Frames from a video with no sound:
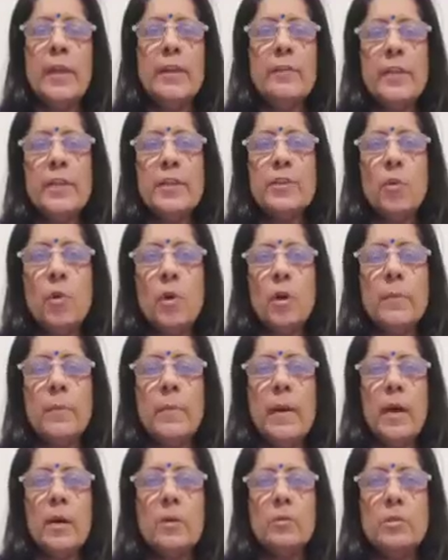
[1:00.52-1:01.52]
when we talk
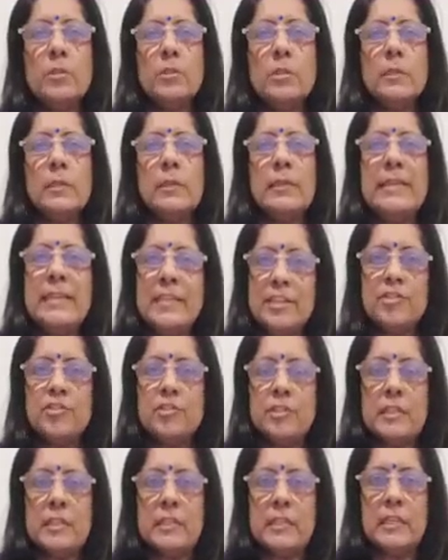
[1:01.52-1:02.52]
about
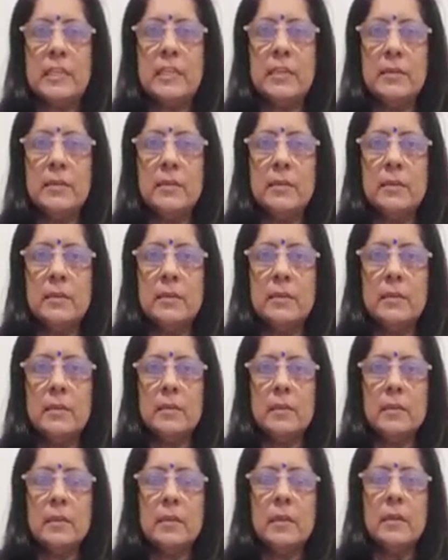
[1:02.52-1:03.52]
literacy,
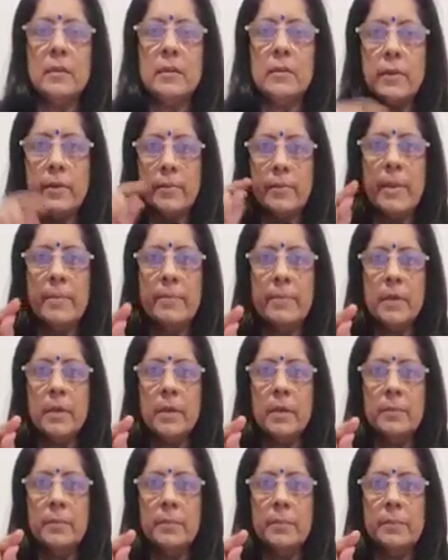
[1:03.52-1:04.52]

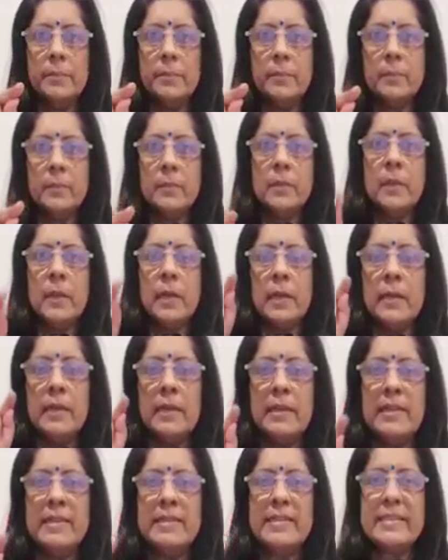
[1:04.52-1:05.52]
remember
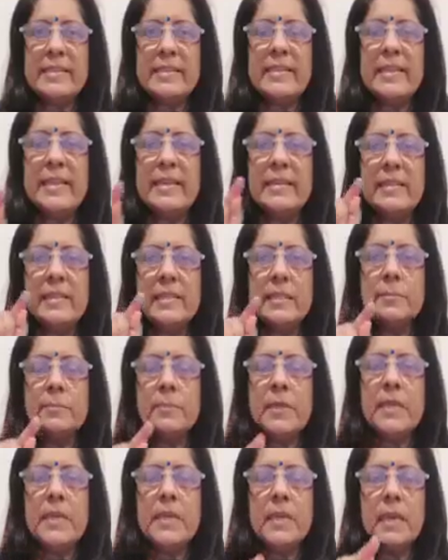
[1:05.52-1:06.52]
listening,
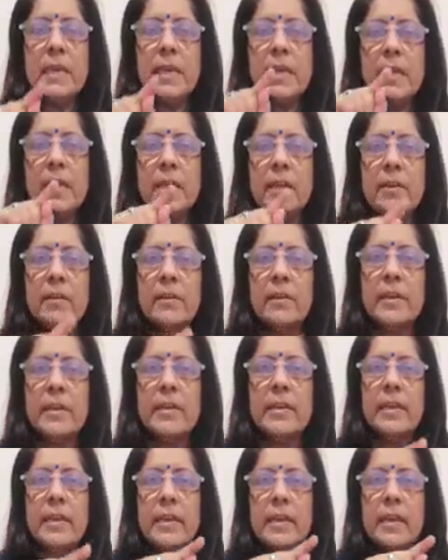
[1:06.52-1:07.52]
speaking,
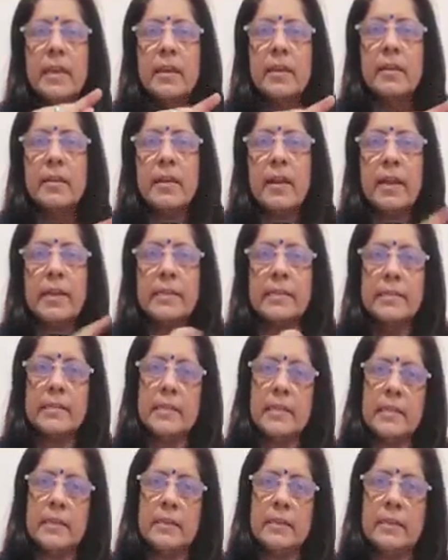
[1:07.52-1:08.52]
reading,
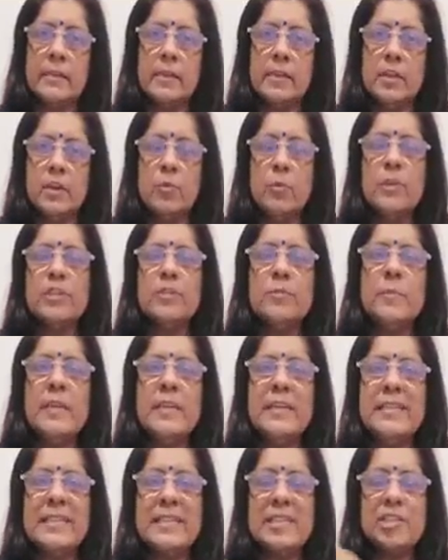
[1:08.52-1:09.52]
writing, which
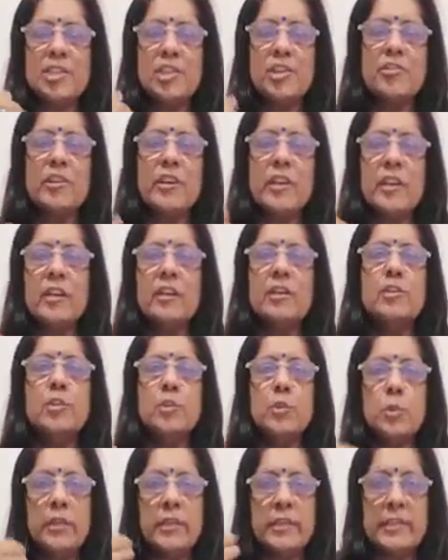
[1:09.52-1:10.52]
means children learn
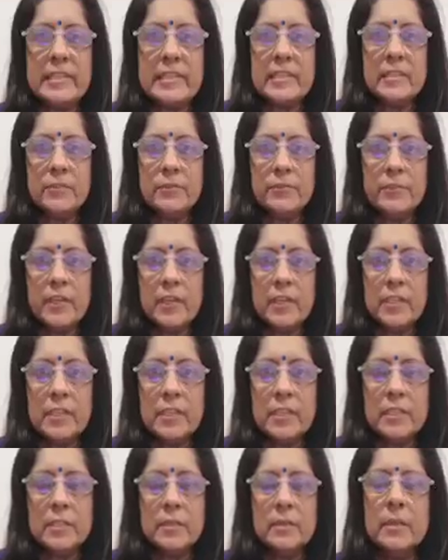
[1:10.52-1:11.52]
to listen
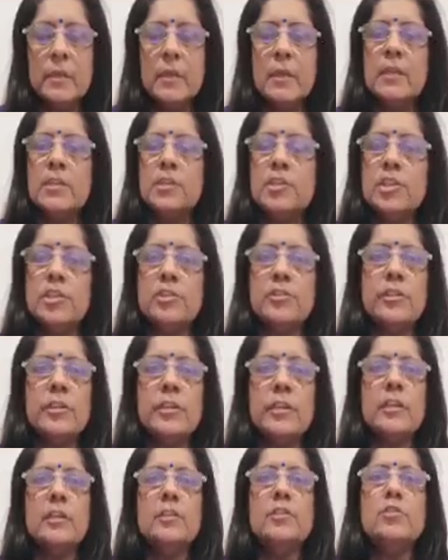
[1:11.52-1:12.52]
first,
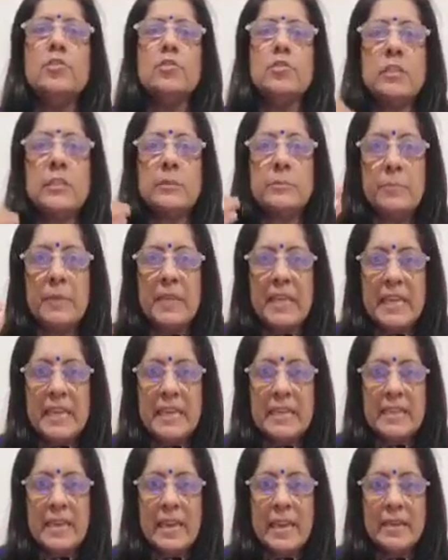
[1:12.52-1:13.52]
children learn to
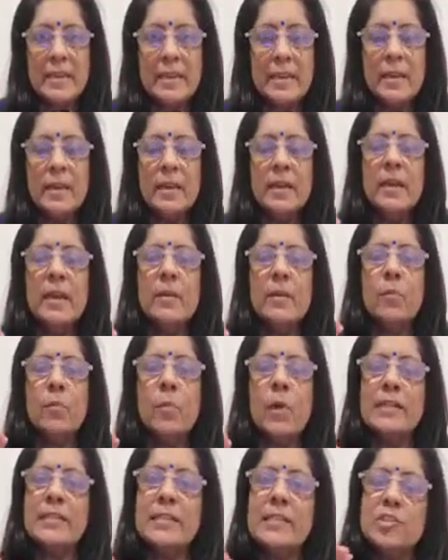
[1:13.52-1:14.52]
speak then.
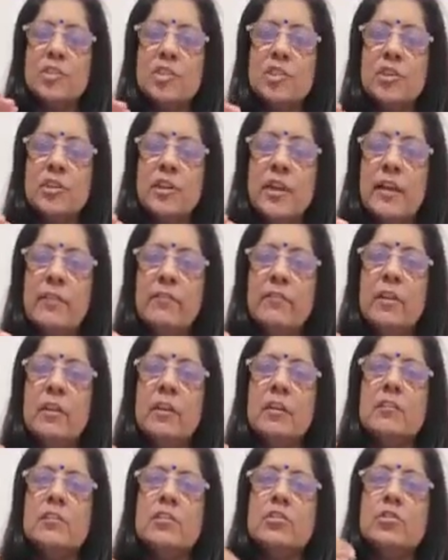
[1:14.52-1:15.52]
Once children have
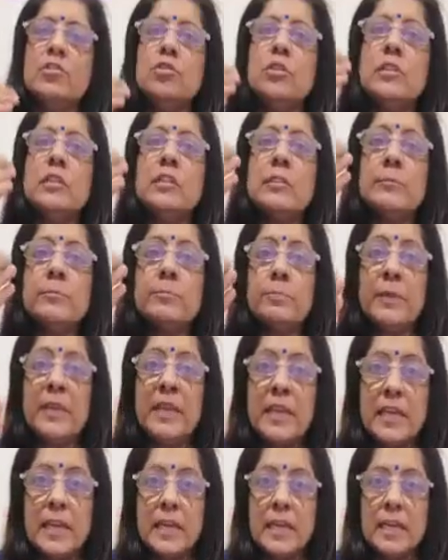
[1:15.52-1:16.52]
learned to
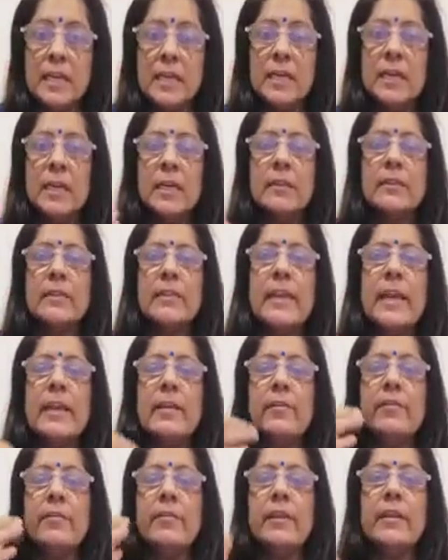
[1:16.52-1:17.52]
speak,
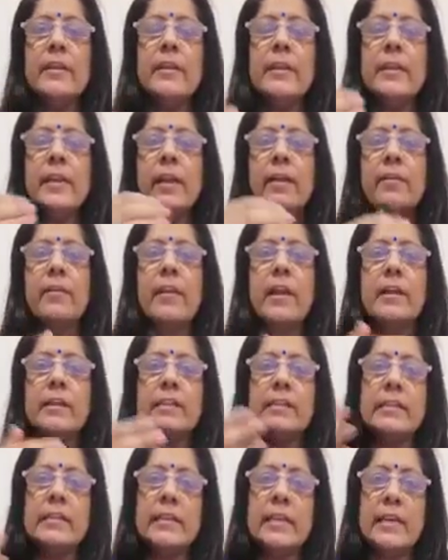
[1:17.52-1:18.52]
then reading and
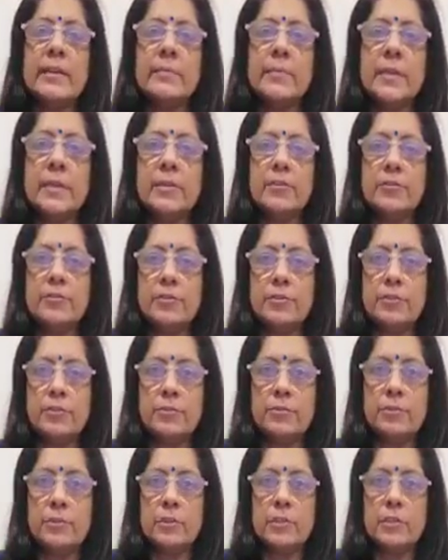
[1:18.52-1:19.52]
writing can be
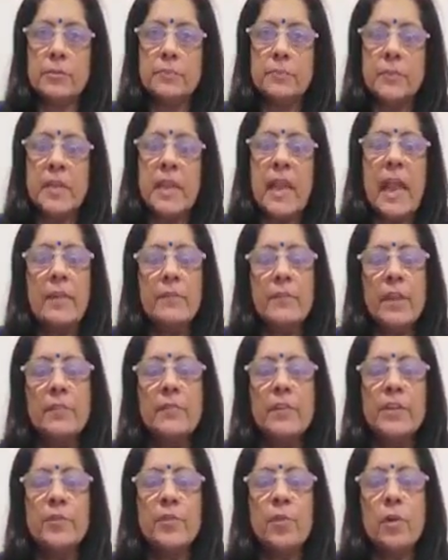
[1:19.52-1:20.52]
introduced. And
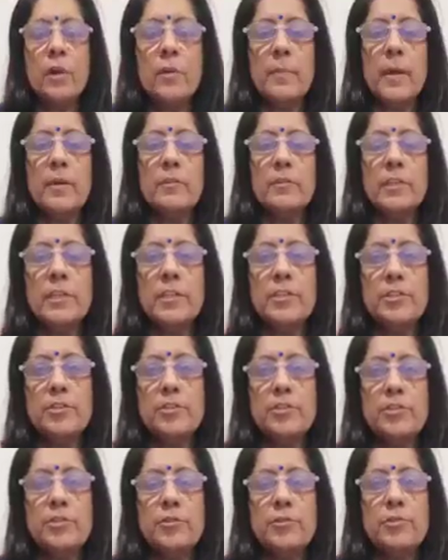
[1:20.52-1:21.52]
when we talk about
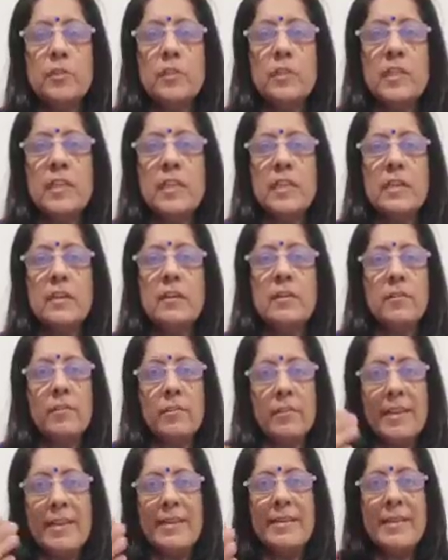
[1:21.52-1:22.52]
introducing
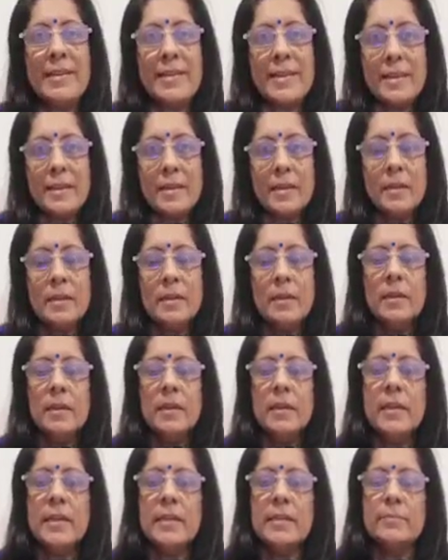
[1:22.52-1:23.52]
reading,
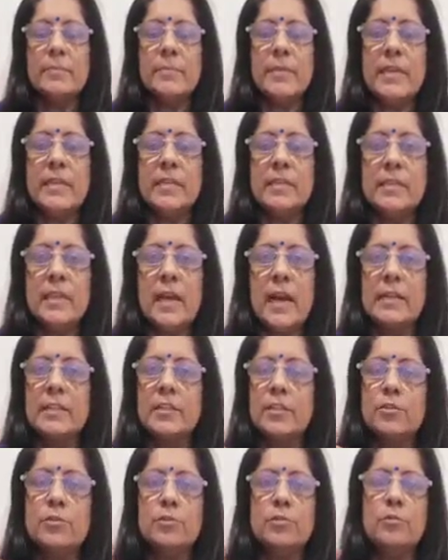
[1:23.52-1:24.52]
it means
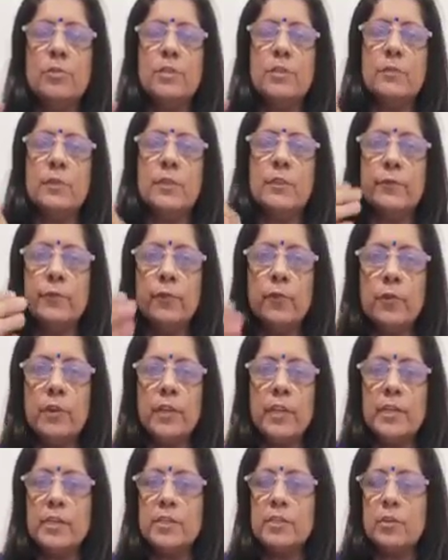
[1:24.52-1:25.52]
either you do it with
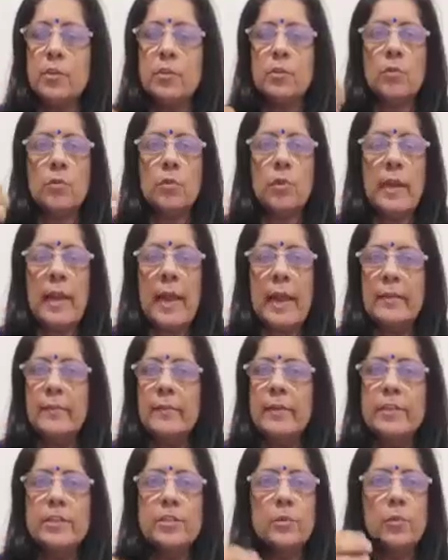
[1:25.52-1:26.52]
phonics or whole
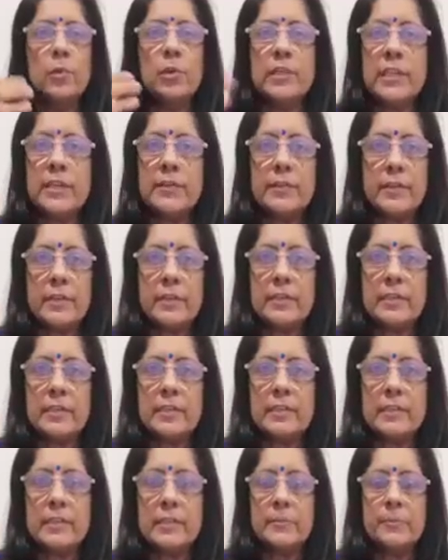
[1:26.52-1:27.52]
language or whatever it
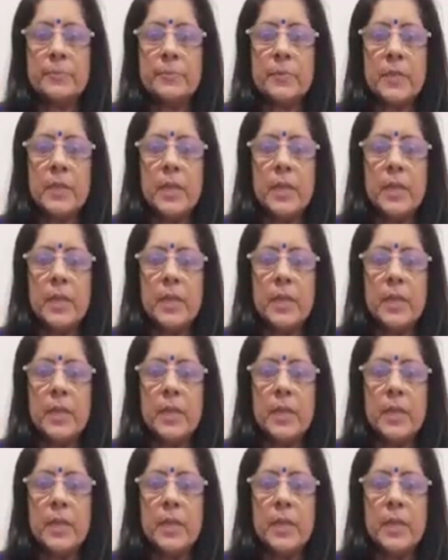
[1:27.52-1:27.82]
is.